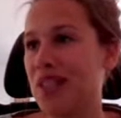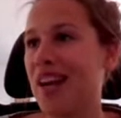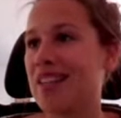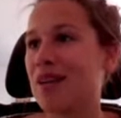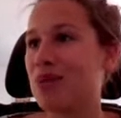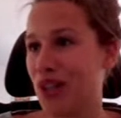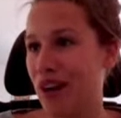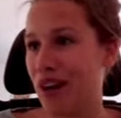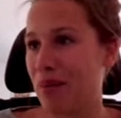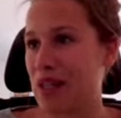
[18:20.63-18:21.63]
As I'm
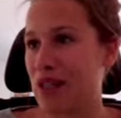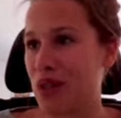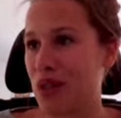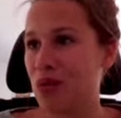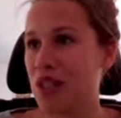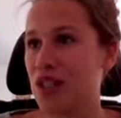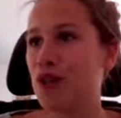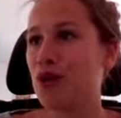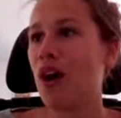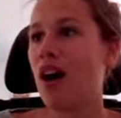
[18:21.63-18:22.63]
sharing my screen with you,